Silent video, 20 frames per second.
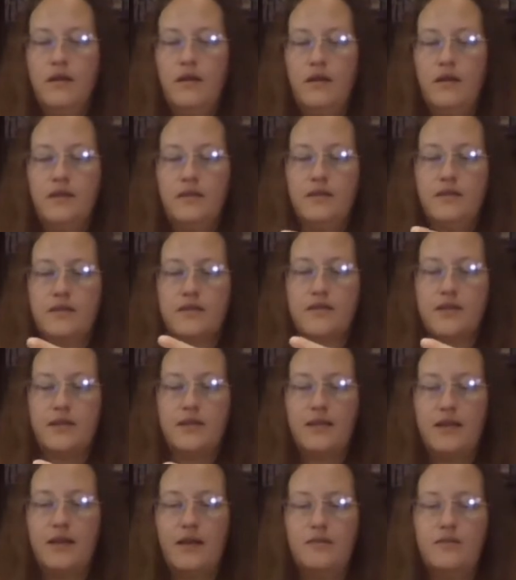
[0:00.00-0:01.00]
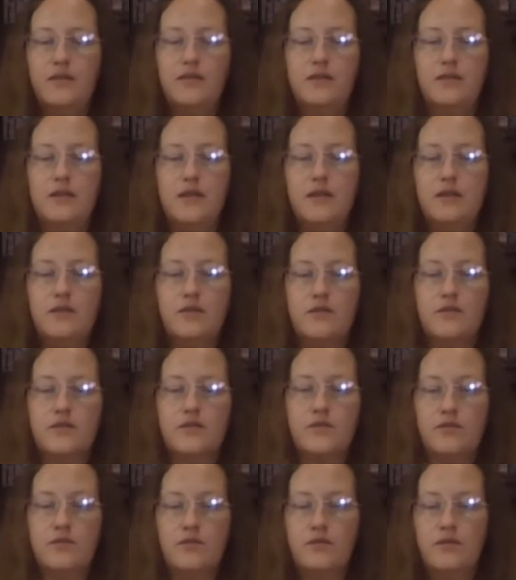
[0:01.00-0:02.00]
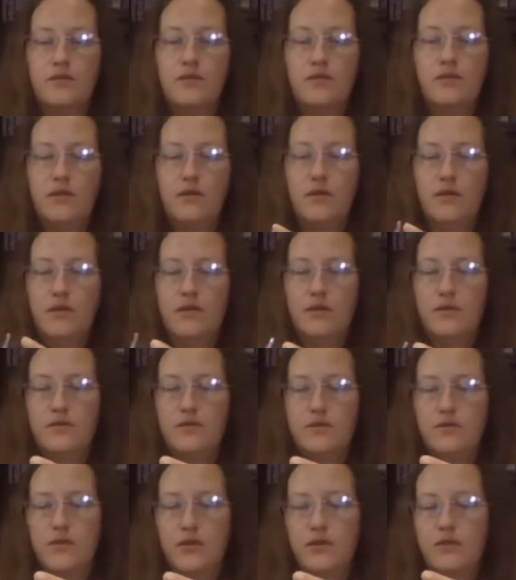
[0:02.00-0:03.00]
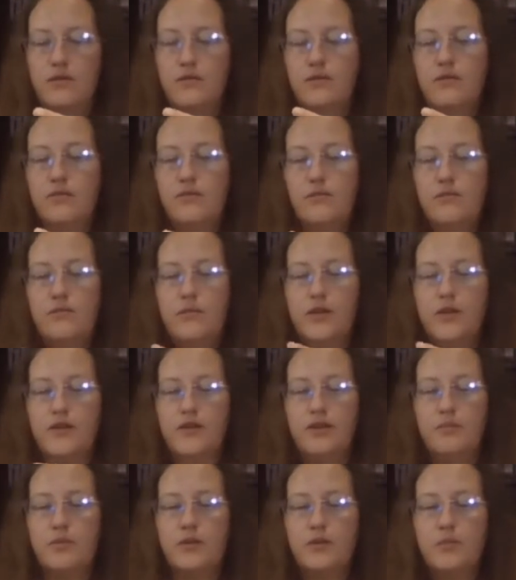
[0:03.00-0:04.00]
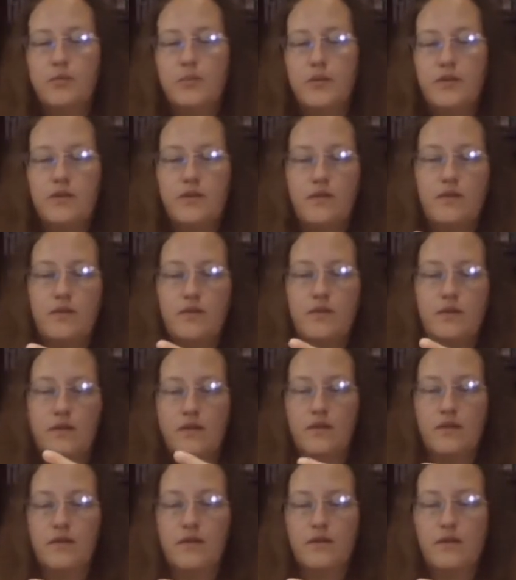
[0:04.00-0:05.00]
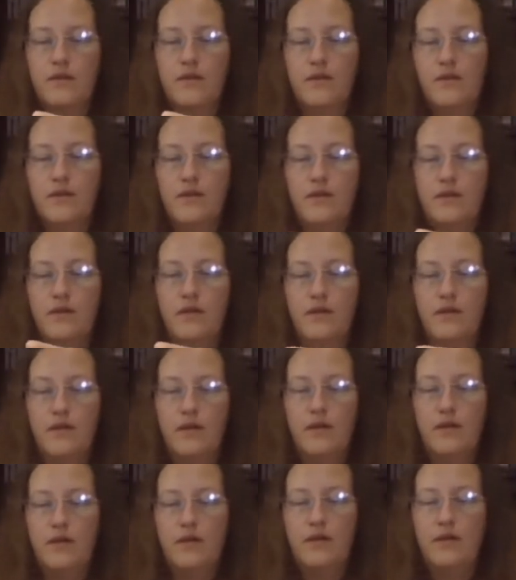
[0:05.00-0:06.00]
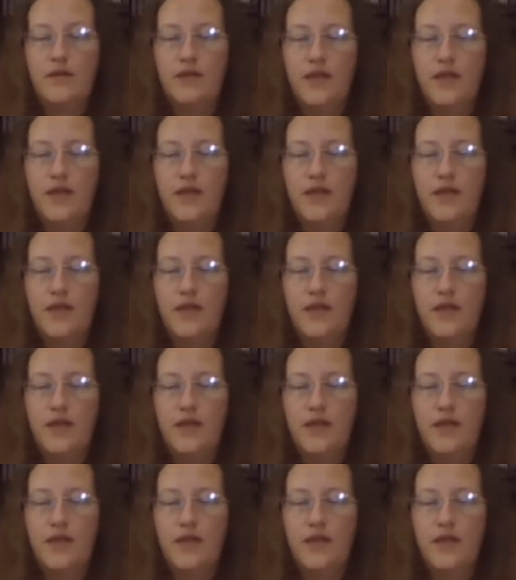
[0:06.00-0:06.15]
It looks like they have little ears. So, multi-purpose on